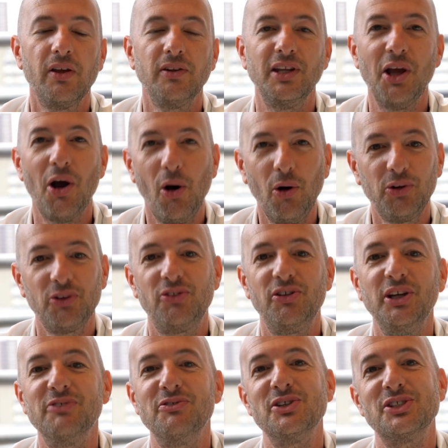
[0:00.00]
The
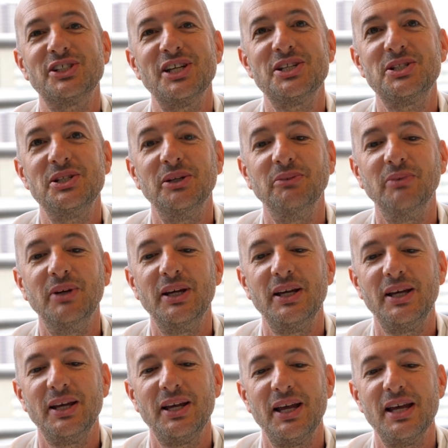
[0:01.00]
oddity of the system
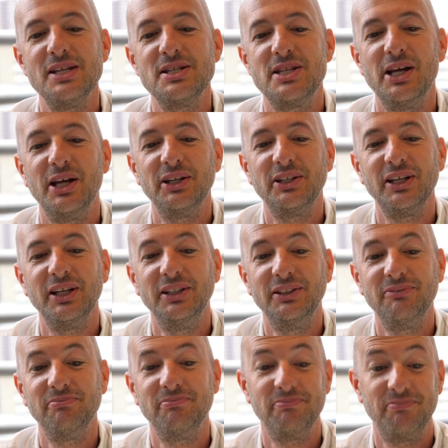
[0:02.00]
is that
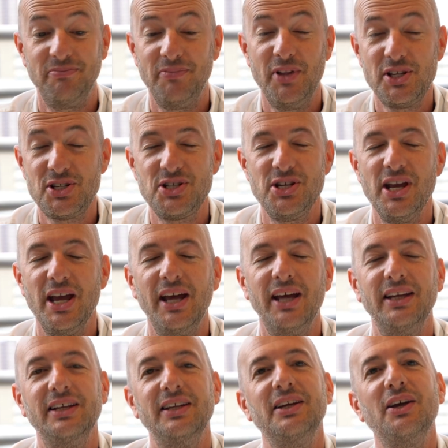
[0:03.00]
in this year,
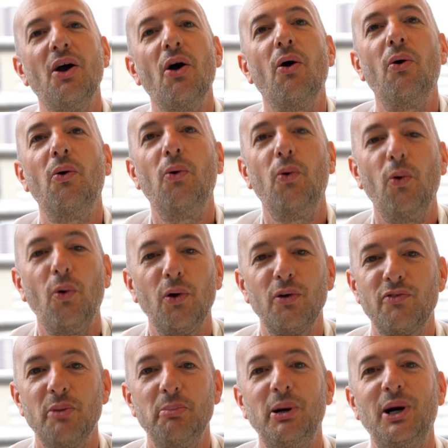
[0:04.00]
all
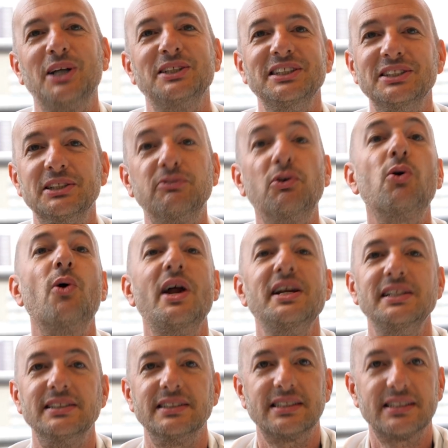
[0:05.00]
of the parties have
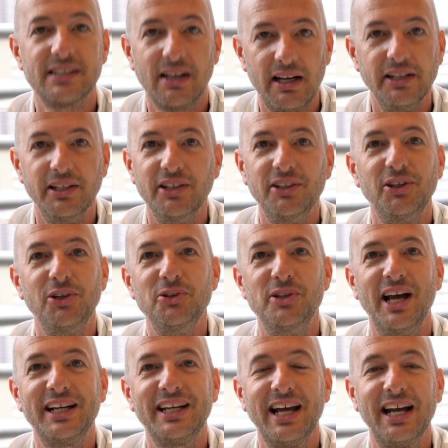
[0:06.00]
already decided who
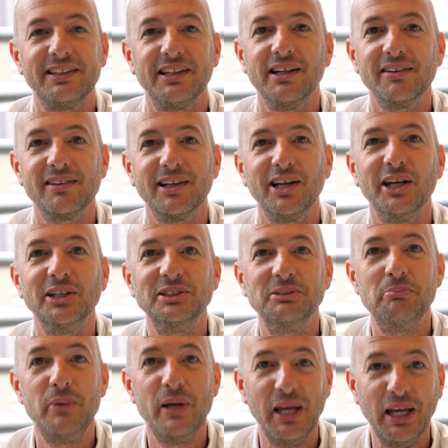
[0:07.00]
their candidates are going to
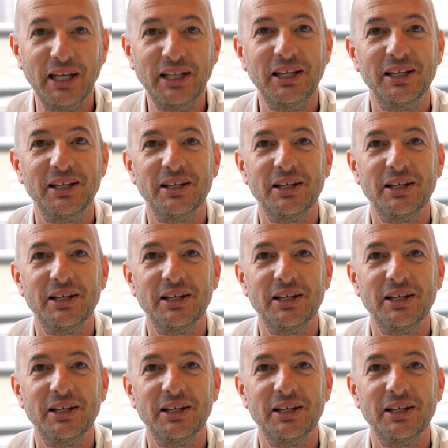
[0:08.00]
be.